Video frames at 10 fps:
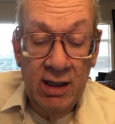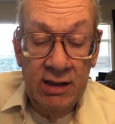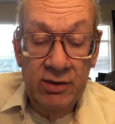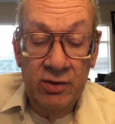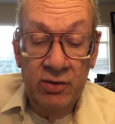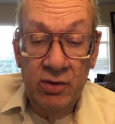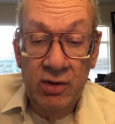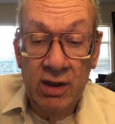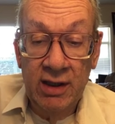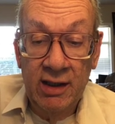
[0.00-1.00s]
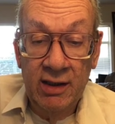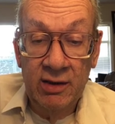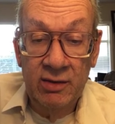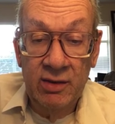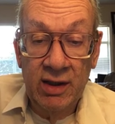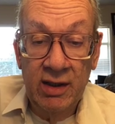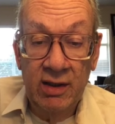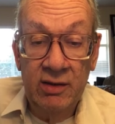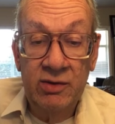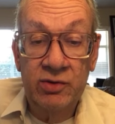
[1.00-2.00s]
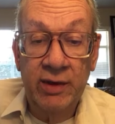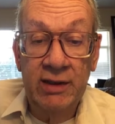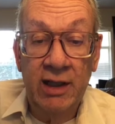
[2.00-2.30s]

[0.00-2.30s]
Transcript: either a straight